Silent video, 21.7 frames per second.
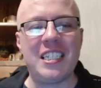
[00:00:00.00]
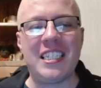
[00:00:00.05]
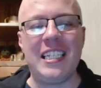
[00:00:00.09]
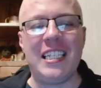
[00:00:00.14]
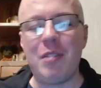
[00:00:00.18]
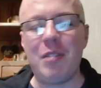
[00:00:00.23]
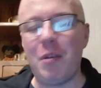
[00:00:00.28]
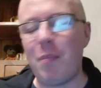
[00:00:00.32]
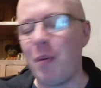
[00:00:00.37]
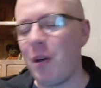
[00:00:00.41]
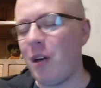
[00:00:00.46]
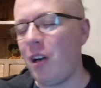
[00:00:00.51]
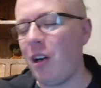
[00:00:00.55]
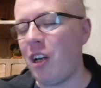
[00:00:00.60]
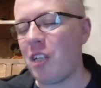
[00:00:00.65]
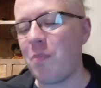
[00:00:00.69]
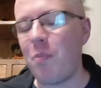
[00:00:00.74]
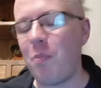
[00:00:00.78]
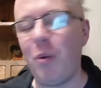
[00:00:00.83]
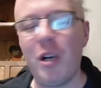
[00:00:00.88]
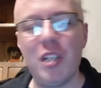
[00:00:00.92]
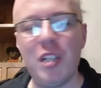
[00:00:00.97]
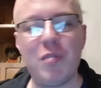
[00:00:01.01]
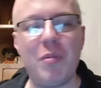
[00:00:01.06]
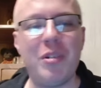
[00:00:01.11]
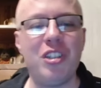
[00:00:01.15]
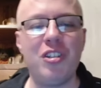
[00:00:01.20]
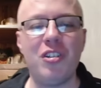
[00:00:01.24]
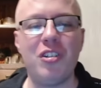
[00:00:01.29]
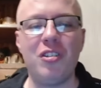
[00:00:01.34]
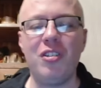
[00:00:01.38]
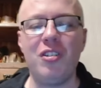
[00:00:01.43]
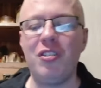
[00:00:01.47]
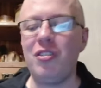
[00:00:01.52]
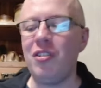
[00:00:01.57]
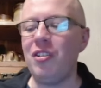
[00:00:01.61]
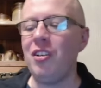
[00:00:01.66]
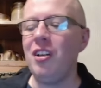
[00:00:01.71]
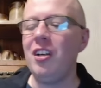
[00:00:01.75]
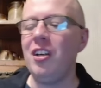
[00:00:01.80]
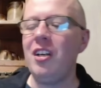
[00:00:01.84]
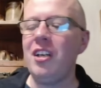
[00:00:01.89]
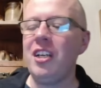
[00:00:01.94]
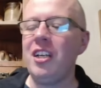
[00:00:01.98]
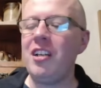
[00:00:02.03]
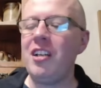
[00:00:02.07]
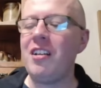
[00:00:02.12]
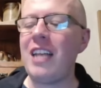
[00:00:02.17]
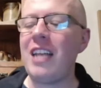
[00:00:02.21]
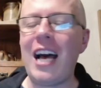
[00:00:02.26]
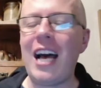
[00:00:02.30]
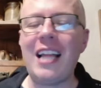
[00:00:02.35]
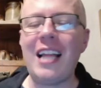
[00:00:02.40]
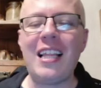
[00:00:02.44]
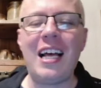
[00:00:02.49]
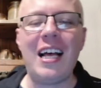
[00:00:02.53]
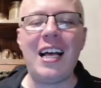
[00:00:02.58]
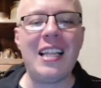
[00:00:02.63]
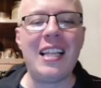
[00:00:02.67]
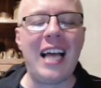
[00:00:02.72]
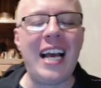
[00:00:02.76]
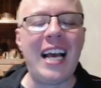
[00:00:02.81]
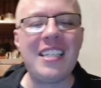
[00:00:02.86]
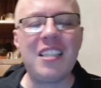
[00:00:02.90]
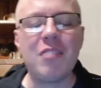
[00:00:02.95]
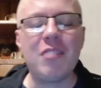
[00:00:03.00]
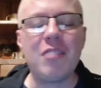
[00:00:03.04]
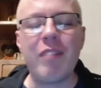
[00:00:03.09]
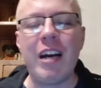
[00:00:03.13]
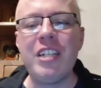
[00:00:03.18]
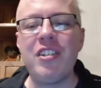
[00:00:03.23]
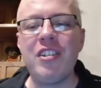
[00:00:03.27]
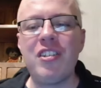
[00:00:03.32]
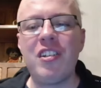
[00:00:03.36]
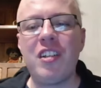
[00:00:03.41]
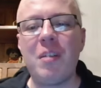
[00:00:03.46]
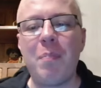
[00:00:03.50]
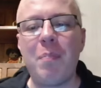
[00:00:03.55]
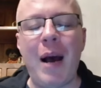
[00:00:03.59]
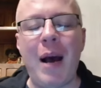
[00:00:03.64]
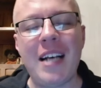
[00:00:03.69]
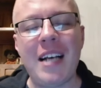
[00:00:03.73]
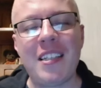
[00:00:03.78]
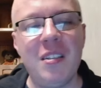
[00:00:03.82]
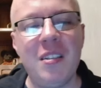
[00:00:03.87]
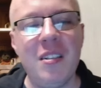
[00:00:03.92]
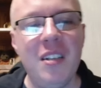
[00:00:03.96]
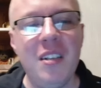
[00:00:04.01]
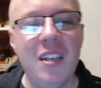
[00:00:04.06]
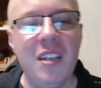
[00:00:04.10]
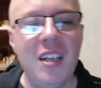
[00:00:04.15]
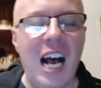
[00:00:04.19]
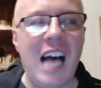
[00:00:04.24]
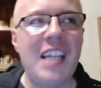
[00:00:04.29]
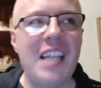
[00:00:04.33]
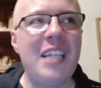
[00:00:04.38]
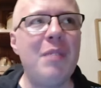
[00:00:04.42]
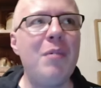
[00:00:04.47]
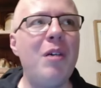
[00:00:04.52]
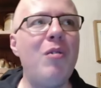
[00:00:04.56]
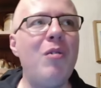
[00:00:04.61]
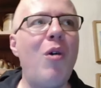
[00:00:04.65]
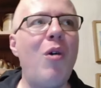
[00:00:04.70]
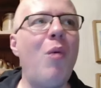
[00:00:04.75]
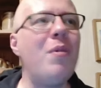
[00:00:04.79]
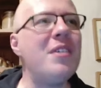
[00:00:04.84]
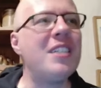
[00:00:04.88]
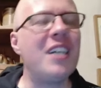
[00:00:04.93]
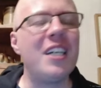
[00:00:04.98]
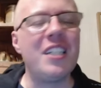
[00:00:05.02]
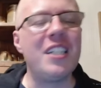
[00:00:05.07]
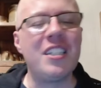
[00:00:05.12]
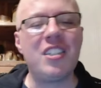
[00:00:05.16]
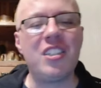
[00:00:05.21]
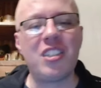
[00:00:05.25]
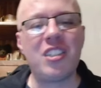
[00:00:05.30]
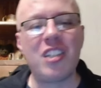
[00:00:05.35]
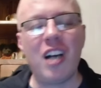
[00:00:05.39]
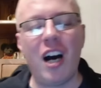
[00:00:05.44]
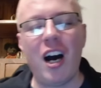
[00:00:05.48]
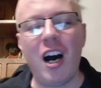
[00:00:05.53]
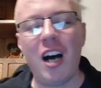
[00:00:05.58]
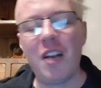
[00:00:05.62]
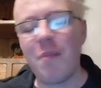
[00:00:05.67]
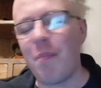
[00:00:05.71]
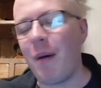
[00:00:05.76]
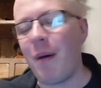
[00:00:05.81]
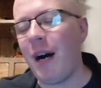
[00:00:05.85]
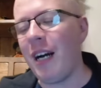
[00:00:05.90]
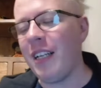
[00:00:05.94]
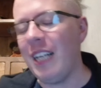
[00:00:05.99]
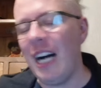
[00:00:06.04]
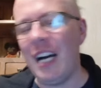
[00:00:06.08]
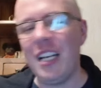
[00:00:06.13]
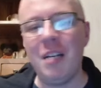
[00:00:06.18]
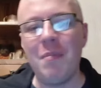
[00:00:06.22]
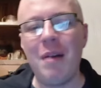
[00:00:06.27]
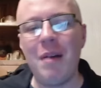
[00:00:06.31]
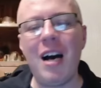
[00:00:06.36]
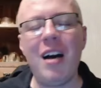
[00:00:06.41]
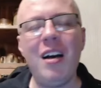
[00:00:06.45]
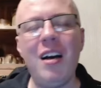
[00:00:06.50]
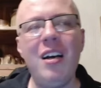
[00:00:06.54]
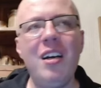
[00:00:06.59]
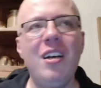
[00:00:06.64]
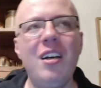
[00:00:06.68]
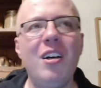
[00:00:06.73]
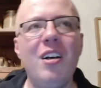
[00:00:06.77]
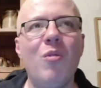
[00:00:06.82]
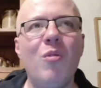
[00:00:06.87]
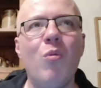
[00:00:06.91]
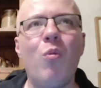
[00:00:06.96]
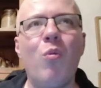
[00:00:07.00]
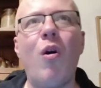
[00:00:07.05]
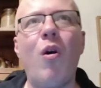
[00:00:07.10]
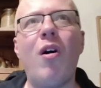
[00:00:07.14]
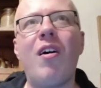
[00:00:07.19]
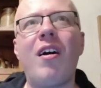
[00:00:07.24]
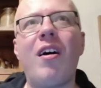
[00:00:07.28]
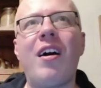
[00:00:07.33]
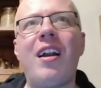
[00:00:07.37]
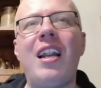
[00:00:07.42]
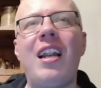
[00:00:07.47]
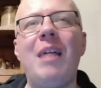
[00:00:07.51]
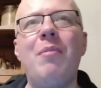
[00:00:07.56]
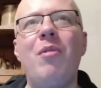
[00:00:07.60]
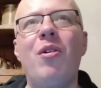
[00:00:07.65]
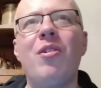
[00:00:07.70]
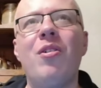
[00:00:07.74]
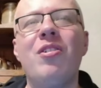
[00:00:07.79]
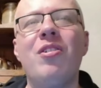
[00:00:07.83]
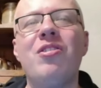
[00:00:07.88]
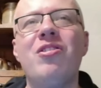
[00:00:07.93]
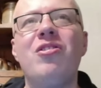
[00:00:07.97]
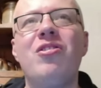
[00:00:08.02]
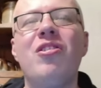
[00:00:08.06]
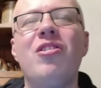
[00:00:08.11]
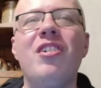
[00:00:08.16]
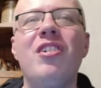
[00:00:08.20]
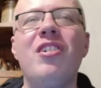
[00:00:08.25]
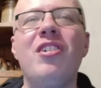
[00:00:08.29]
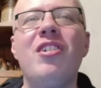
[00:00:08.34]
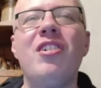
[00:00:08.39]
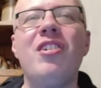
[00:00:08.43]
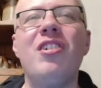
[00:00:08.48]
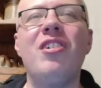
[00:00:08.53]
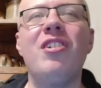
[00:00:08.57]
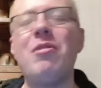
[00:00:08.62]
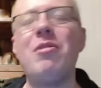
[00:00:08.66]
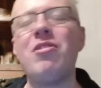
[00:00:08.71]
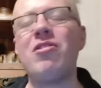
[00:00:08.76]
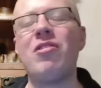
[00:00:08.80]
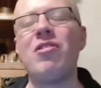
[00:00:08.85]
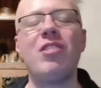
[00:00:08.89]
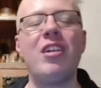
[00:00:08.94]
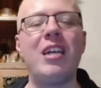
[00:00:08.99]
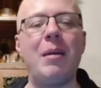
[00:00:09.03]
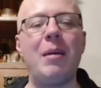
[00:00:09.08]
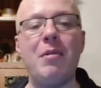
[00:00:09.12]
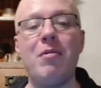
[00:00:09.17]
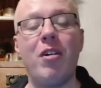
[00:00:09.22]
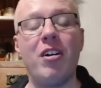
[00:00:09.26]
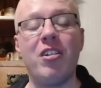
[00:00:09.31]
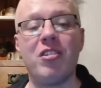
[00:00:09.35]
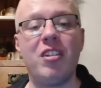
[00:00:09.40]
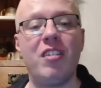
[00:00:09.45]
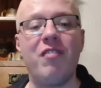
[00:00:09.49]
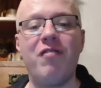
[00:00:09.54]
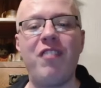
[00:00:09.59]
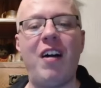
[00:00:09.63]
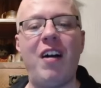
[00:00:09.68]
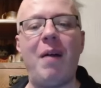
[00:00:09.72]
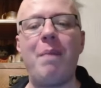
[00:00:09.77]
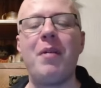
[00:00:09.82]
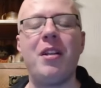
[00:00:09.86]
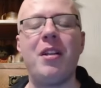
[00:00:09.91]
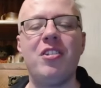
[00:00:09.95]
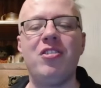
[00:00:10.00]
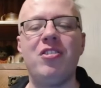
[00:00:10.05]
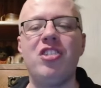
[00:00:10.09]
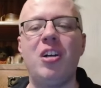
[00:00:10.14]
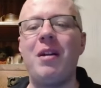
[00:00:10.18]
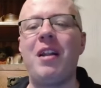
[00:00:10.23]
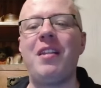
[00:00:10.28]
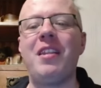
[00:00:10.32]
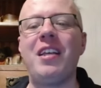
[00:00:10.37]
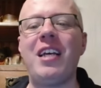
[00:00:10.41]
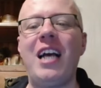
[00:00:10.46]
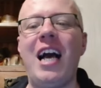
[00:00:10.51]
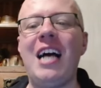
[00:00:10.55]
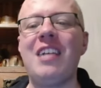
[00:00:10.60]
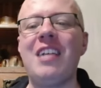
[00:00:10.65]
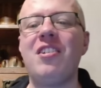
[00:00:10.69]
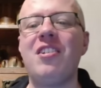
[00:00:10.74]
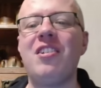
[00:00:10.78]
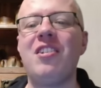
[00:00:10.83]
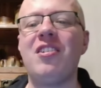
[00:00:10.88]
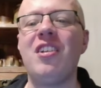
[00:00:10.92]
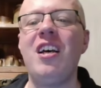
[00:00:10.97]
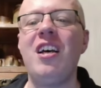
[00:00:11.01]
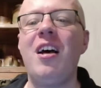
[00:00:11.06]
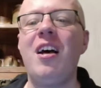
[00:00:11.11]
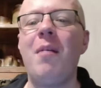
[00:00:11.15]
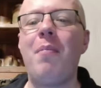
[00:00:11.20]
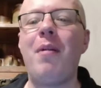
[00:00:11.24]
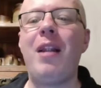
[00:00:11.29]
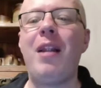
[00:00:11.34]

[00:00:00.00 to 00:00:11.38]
lost points we shouldn't have done. You know, that, that, that is the Rangers of the past. And I think we're always kind of scarred by that. No matter what Clement has done, and, and Clement's done, don't get me wrong, has done a fabulous job. And I think has us playing